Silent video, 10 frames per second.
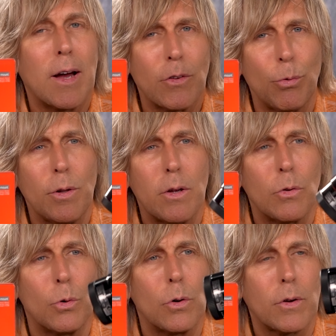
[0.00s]
that's really
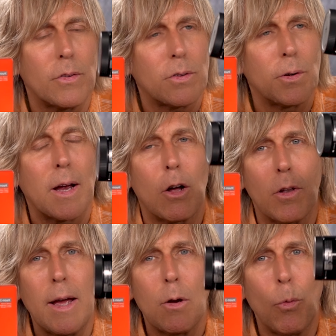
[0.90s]
cool, considering how
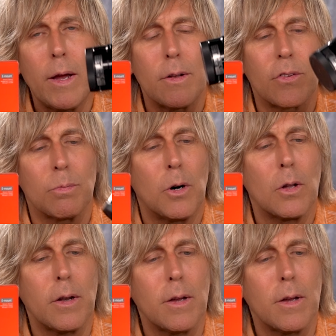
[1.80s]
lightweight and small it